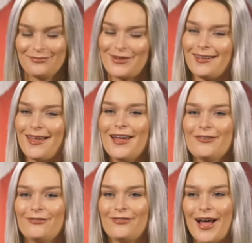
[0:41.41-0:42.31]
in my
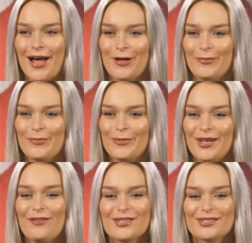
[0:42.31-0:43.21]
life. Um,
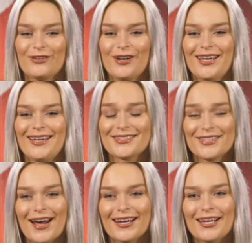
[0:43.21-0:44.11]
love is very
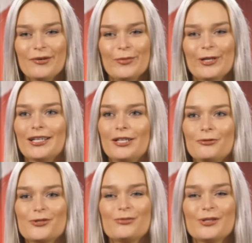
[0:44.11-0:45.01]
exciting, but it can
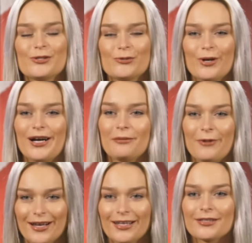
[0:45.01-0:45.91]
also be super
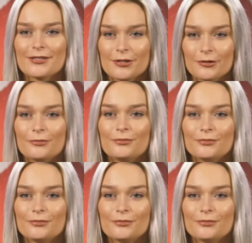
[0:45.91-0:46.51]
heartbreaking too.